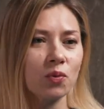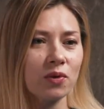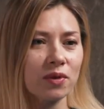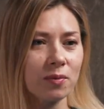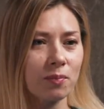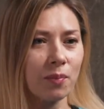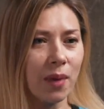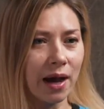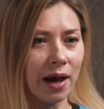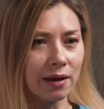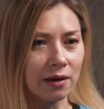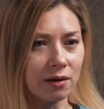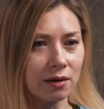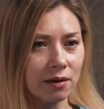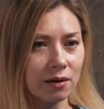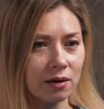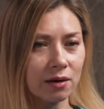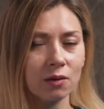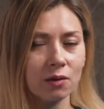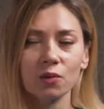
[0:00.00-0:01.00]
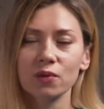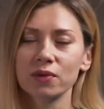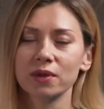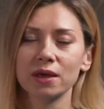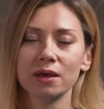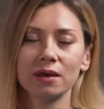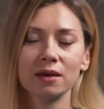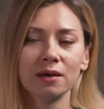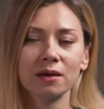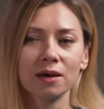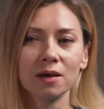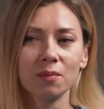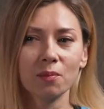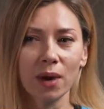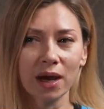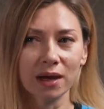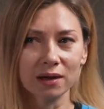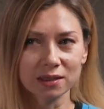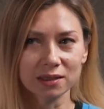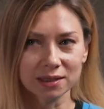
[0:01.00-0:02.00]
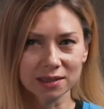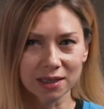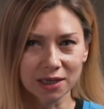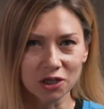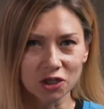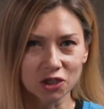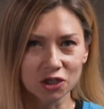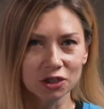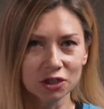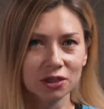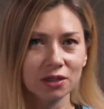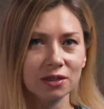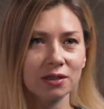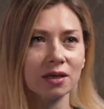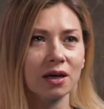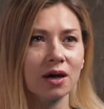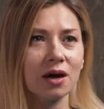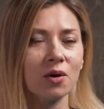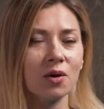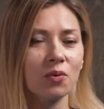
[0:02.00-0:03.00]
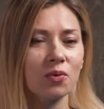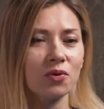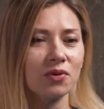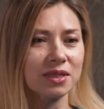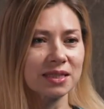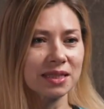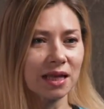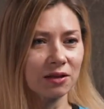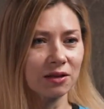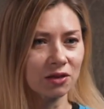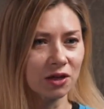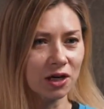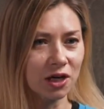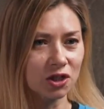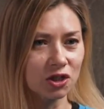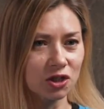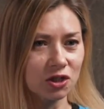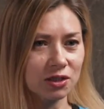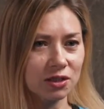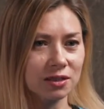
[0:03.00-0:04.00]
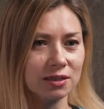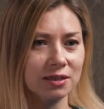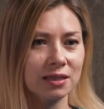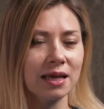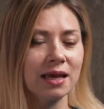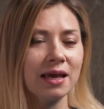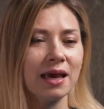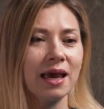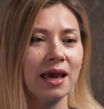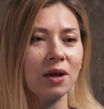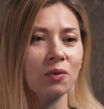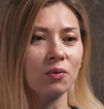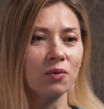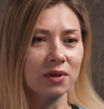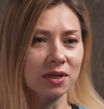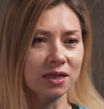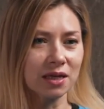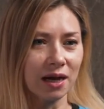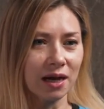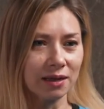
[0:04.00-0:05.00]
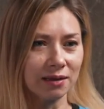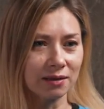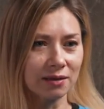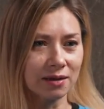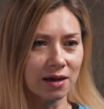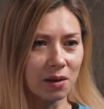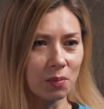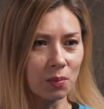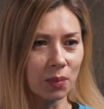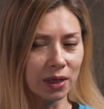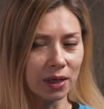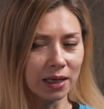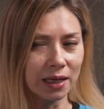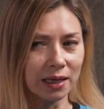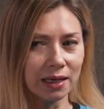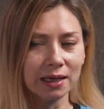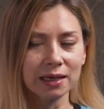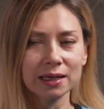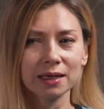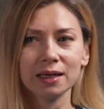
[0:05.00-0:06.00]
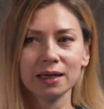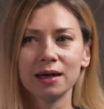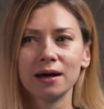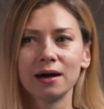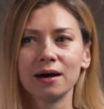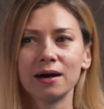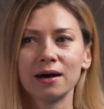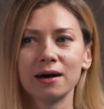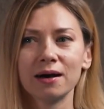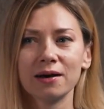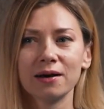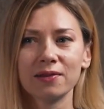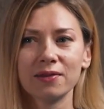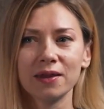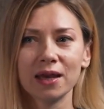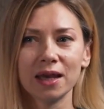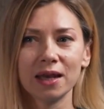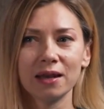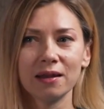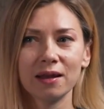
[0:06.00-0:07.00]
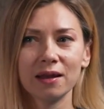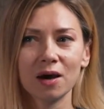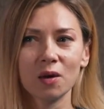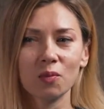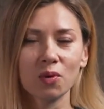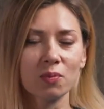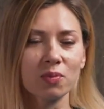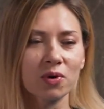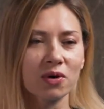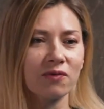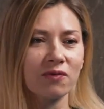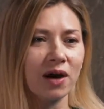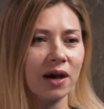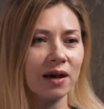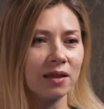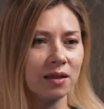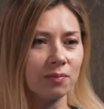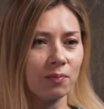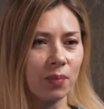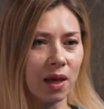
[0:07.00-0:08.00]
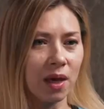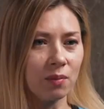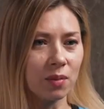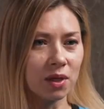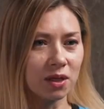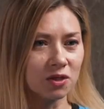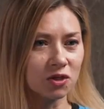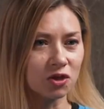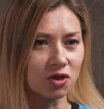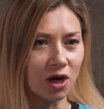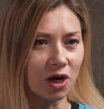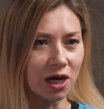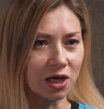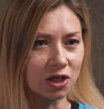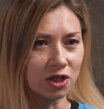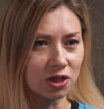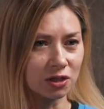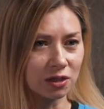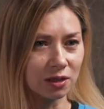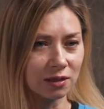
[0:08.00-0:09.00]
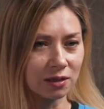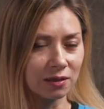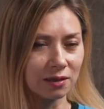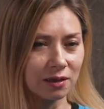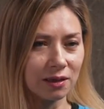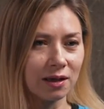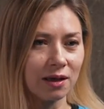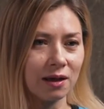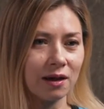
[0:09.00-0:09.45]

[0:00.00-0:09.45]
with the buyer or with the buyer's agent, with the seller agent, and with the title company. Then we provide the payment instruction,